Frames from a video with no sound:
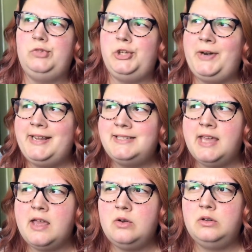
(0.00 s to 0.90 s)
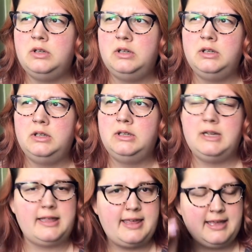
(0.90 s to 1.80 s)
two days ago,
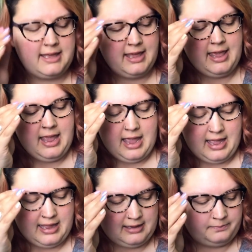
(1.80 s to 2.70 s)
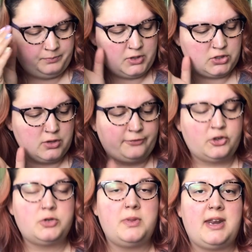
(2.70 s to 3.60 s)
I think. Um, so the
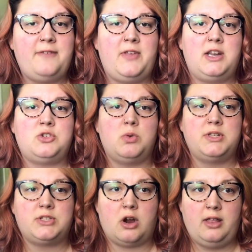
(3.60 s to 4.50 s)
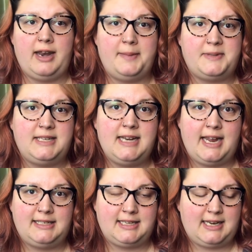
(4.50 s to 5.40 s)
first one that I finished was Scarlett Epstein
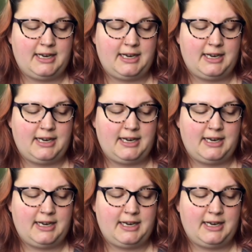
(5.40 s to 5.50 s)
Hates It